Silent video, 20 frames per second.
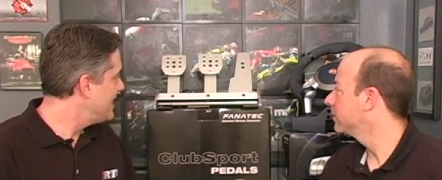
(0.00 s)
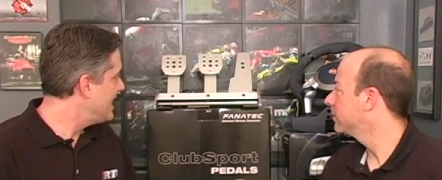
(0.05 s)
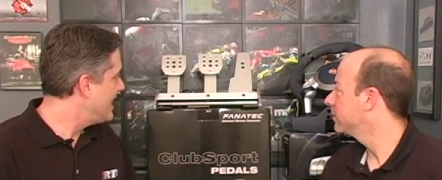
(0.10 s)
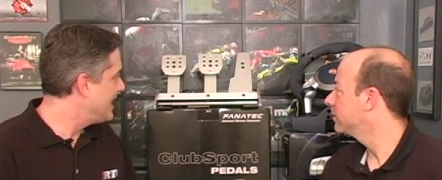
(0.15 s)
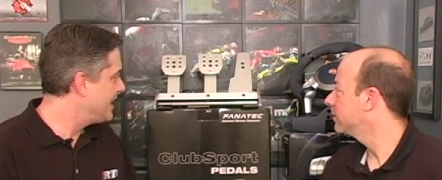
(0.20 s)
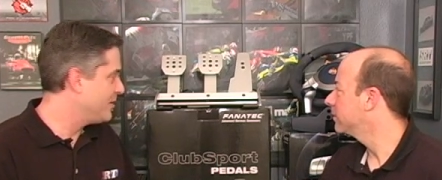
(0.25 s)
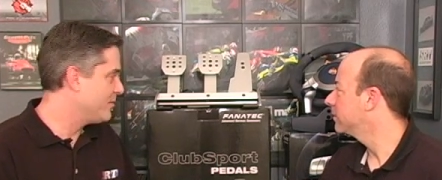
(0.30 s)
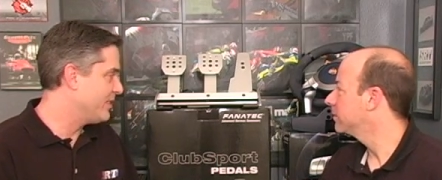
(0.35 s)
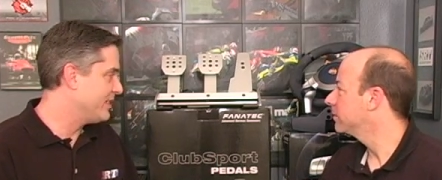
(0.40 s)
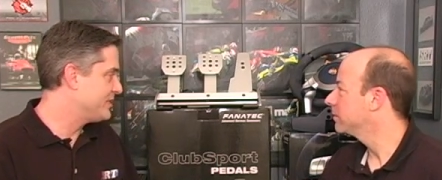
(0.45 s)

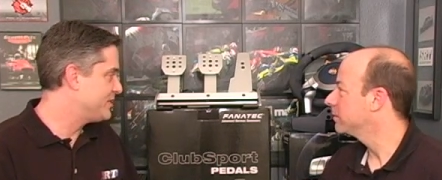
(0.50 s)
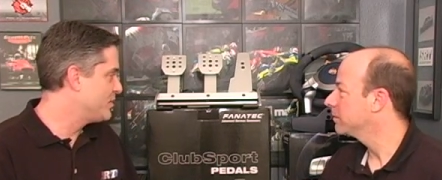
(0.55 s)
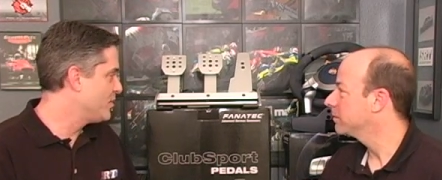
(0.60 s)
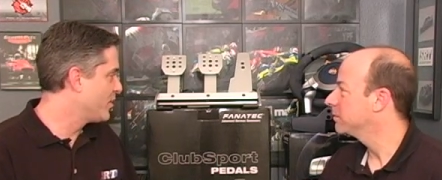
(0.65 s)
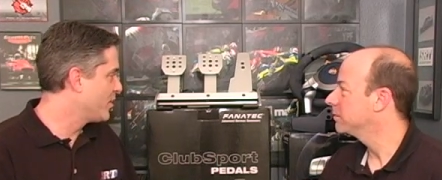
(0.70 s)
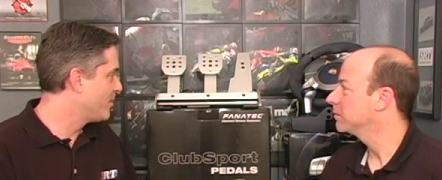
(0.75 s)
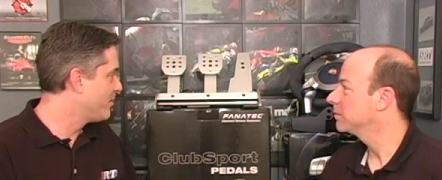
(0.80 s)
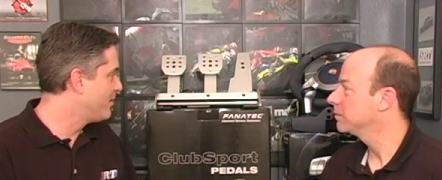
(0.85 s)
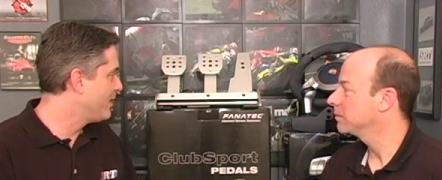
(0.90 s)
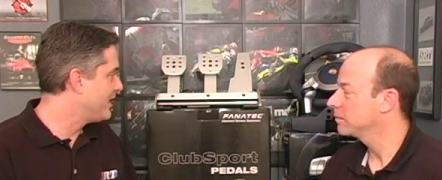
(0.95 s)
Speaker 1: anyway,
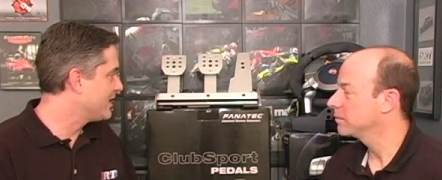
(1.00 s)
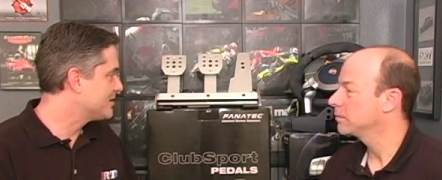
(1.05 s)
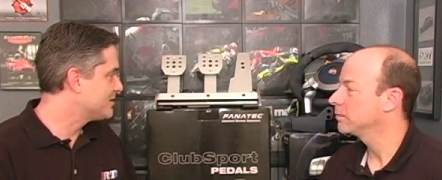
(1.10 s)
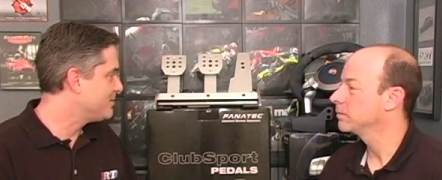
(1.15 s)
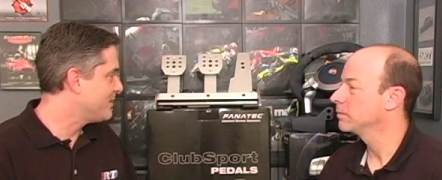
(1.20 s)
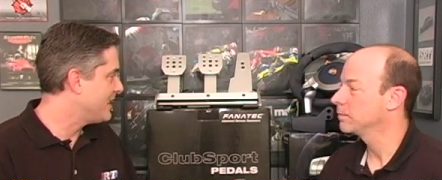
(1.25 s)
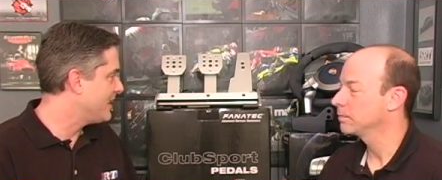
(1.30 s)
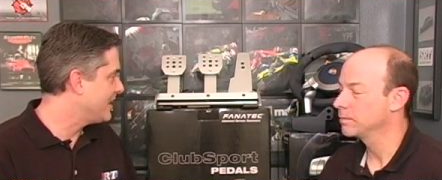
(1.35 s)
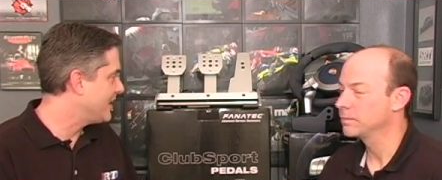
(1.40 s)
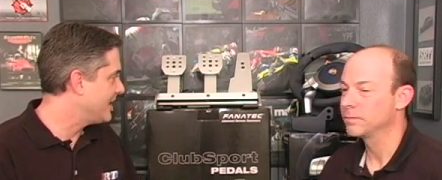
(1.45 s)
$200
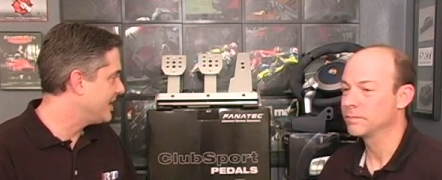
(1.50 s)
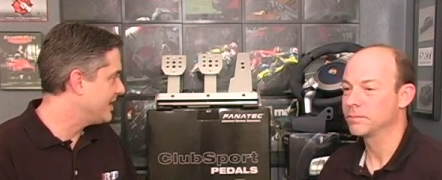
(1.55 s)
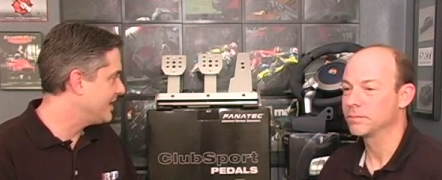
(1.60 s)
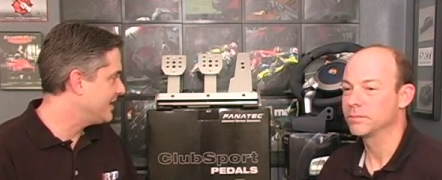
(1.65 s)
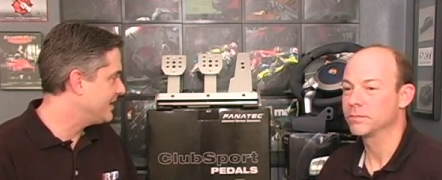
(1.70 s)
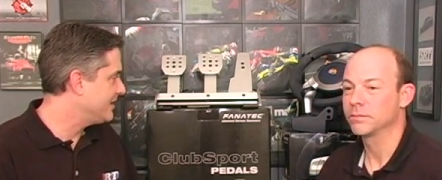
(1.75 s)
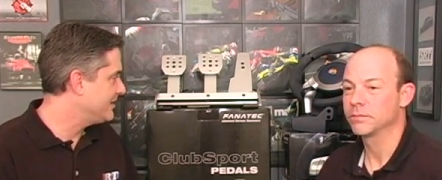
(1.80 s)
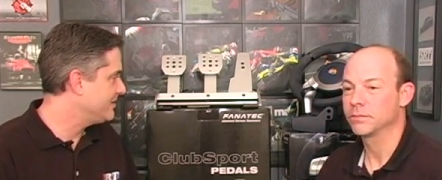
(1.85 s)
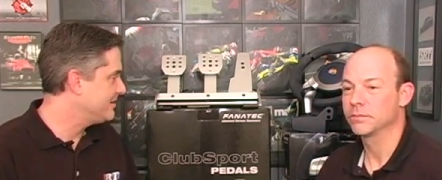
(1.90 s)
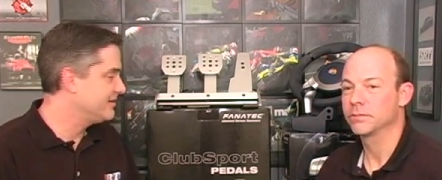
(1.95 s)
bucks, man.
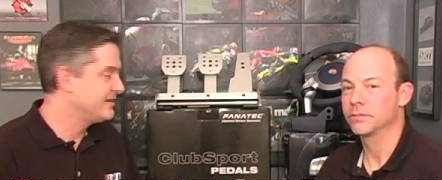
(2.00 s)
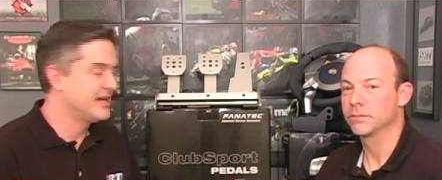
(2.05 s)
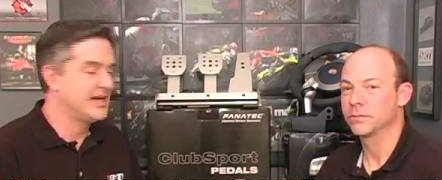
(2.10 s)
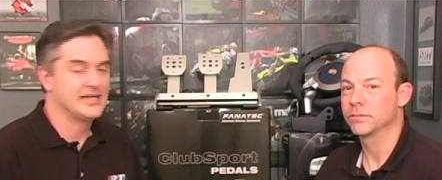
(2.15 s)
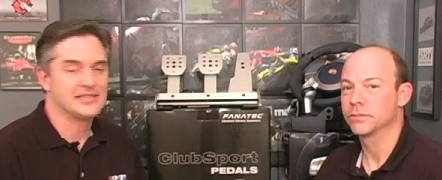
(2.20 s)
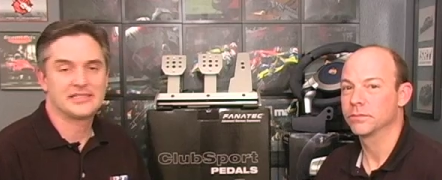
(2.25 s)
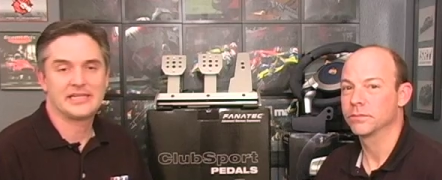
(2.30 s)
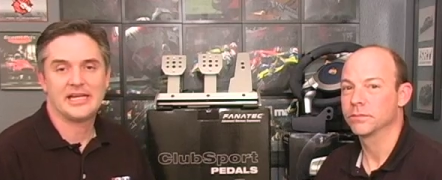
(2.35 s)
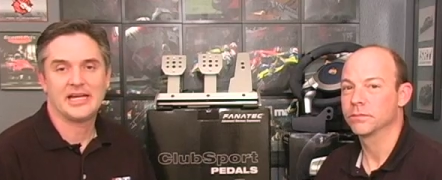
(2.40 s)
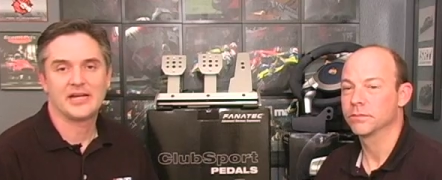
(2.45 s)
You
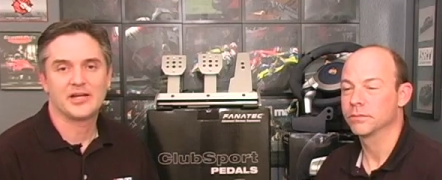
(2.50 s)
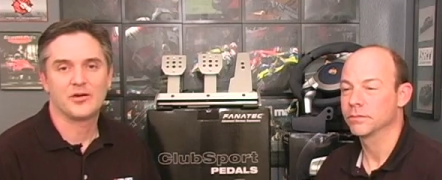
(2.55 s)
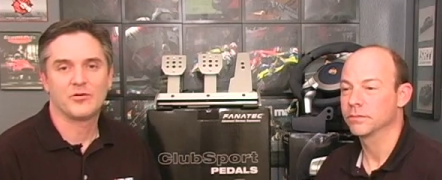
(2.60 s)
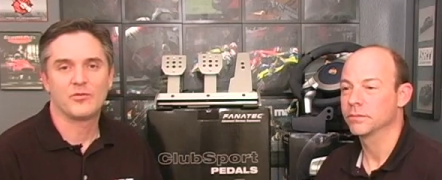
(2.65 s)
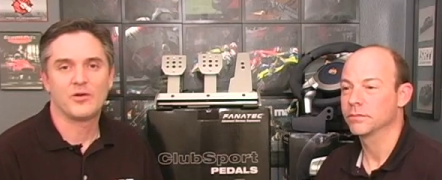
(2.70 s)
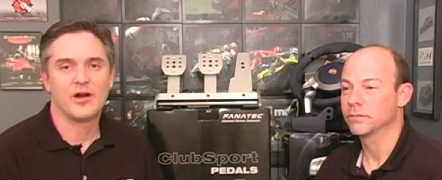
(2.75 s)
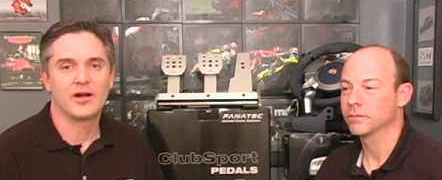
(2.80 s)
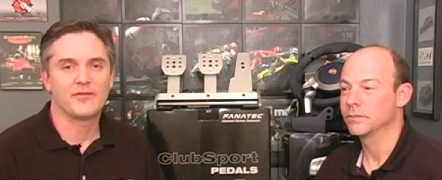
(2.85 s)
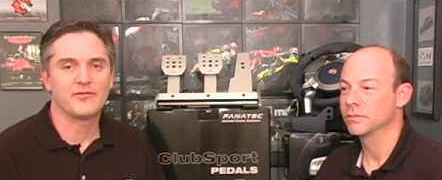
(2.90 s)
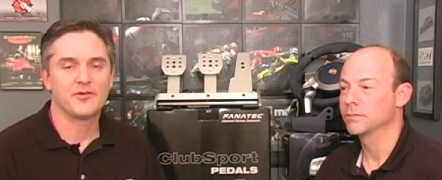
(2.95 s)
guys can't go
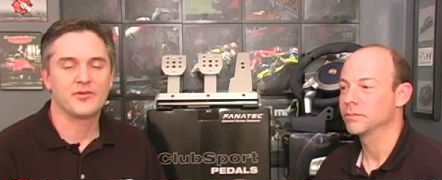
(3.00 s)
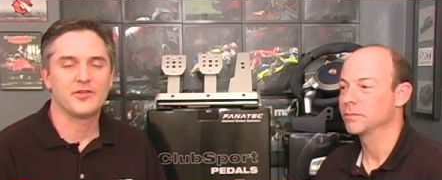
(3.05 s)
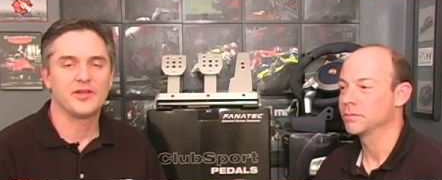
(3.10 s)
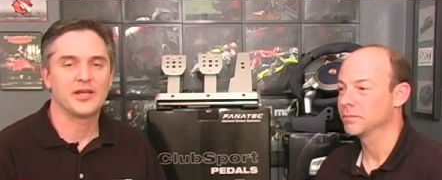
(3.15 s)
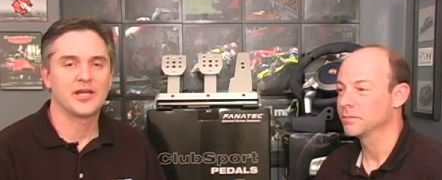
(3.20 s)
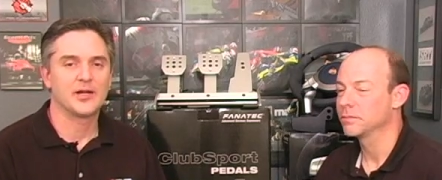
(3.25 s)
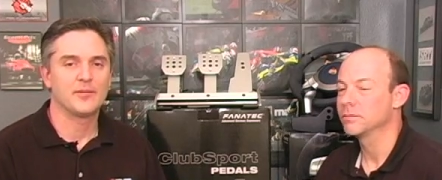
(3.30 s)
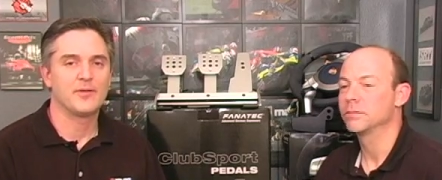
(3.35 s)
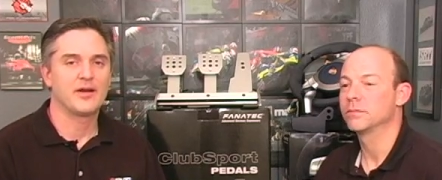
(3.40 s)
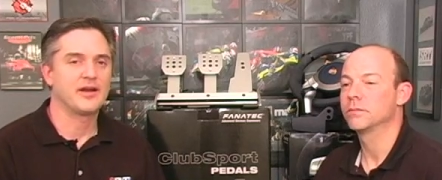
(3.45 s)
wrong. If you're
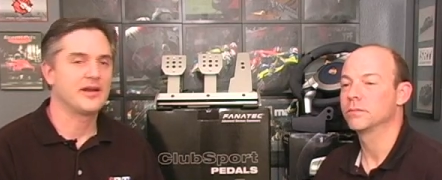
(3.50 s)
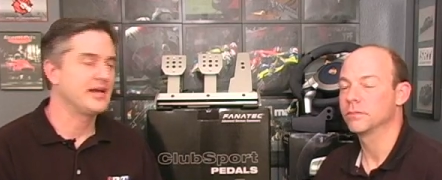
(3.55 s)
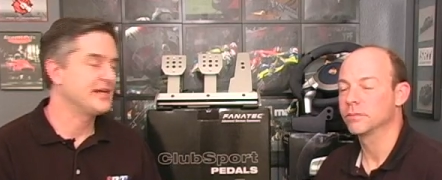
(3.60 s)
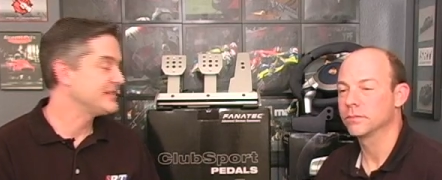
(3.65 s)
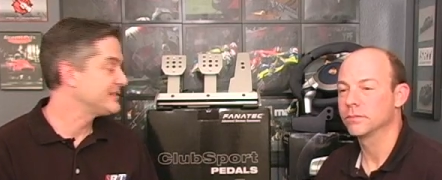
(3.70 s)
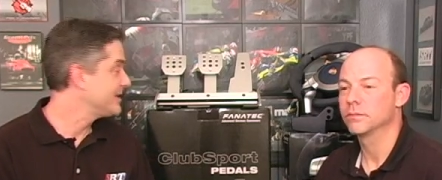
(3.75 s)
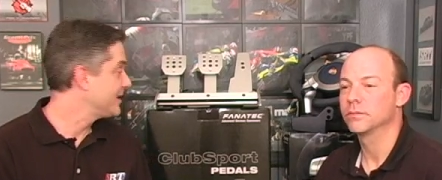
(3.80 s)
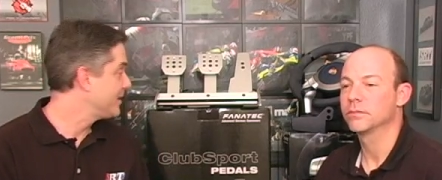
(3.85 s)
thinking about a nice